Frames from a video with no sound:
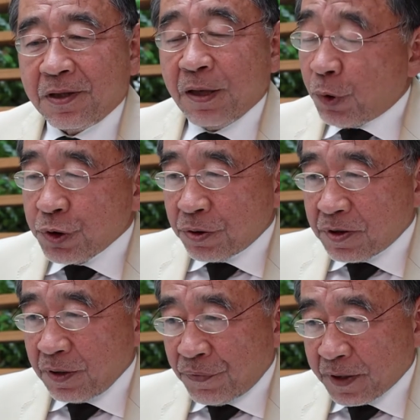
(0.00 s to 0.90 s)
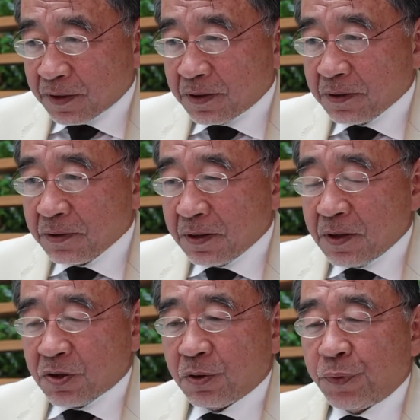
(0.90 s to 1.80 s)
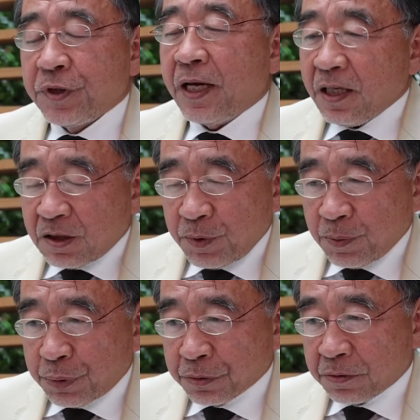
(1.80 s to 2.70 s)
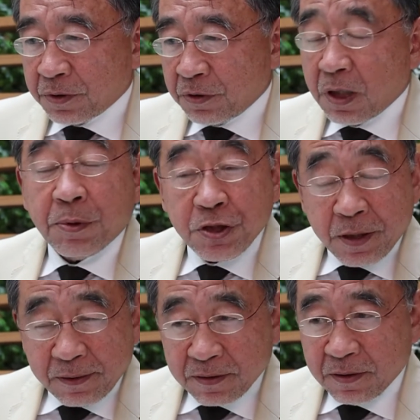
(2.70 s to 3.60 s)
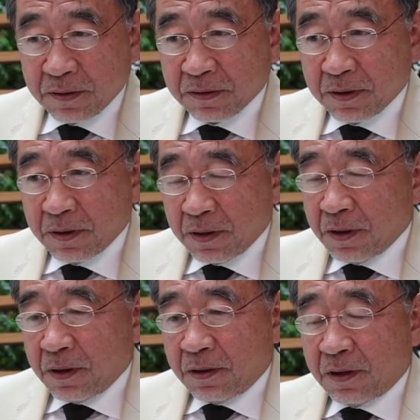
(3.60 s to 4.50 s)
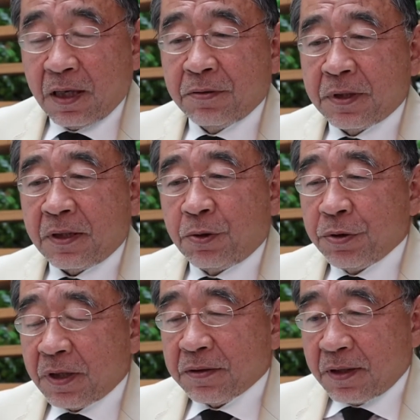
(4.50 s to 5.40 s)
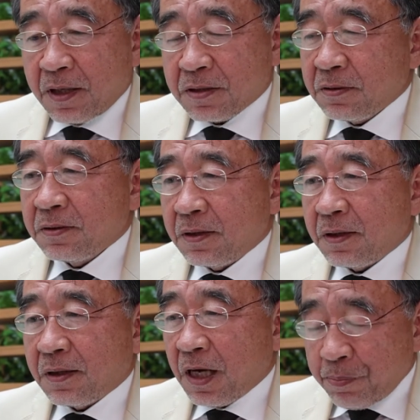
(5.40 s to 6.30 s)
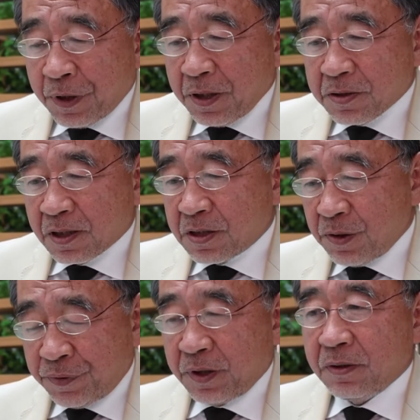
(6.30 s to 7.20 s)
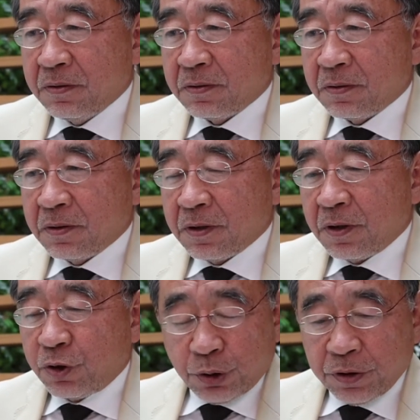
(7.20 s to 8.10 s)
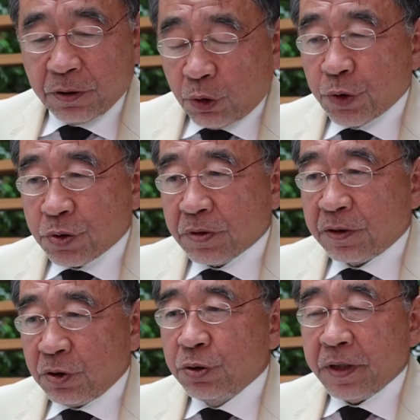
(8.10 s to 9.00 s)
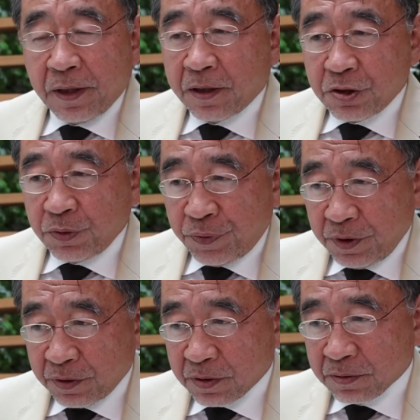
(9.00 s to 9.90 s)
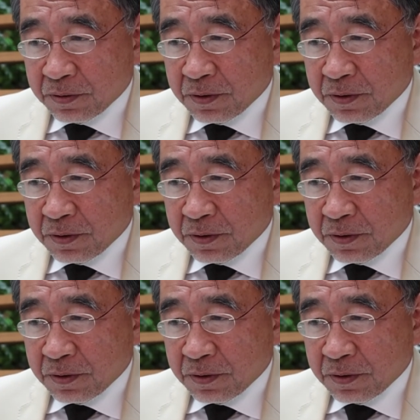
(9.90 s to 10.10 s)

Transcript: emotion is different. So for young people, you have a chance. Now the oil and gas companies are shifting to also the new energy field,